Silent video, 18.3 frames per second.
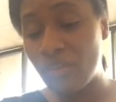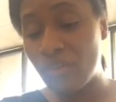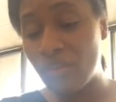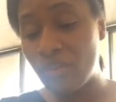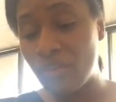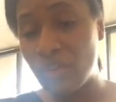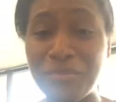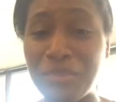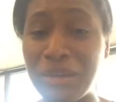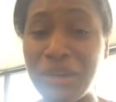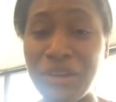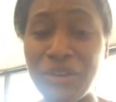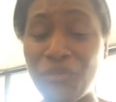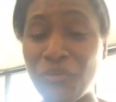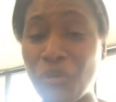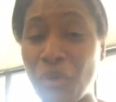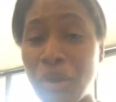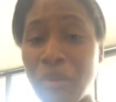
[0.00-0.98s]
has
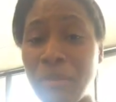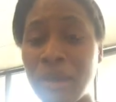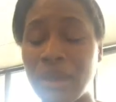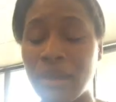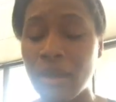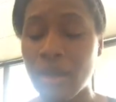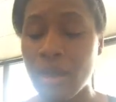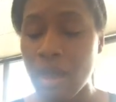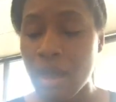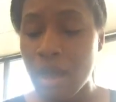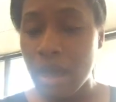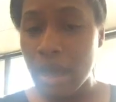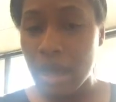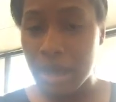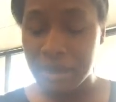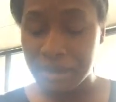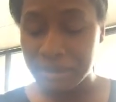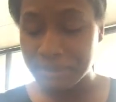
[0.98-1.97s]
appeared for me.
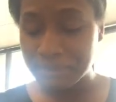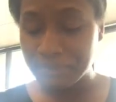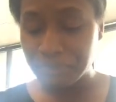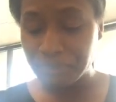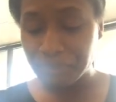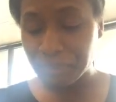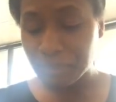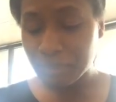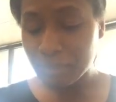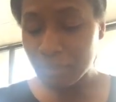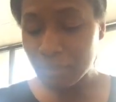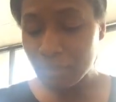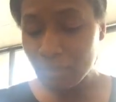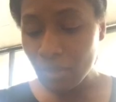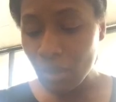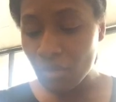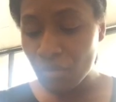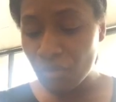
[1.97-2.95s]
Um,
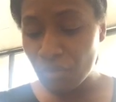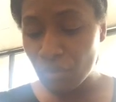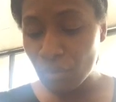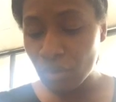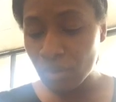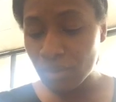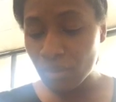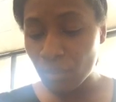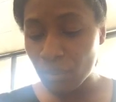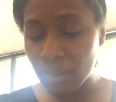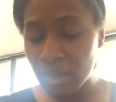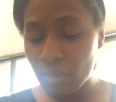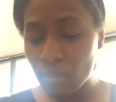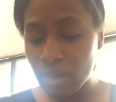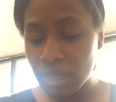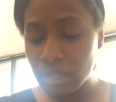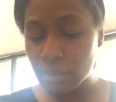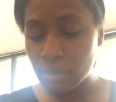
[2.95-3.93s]
for the
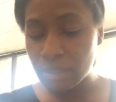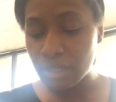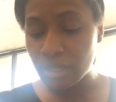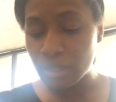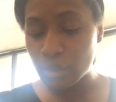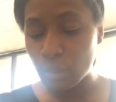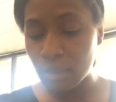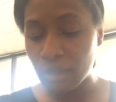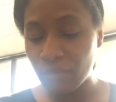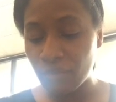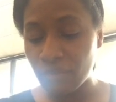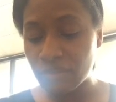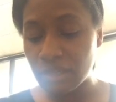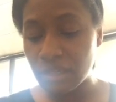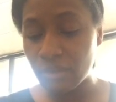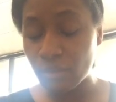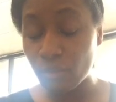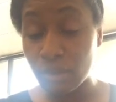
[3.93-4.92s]
red wines, we did the
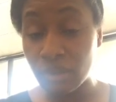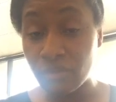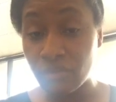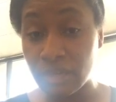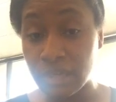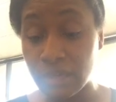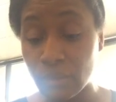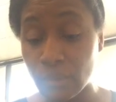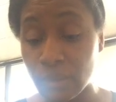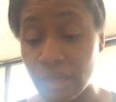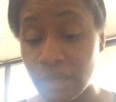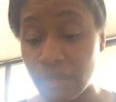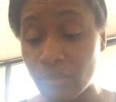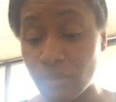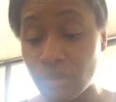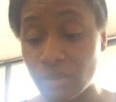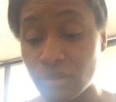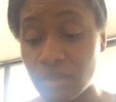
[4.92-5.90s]
2015 Roughneck
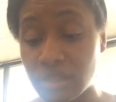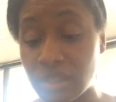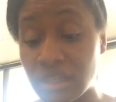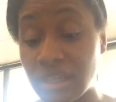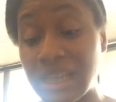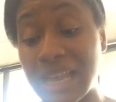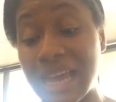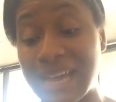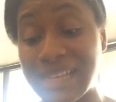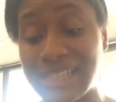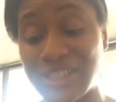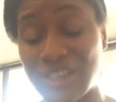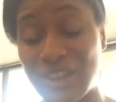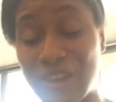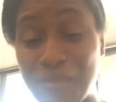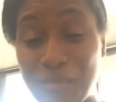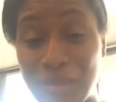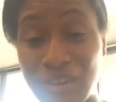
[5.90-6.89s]
Red, which was the class
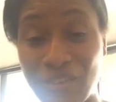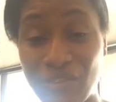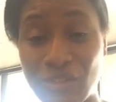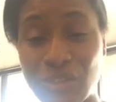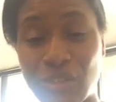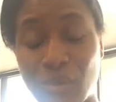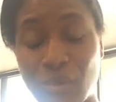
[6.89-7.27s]
champion of the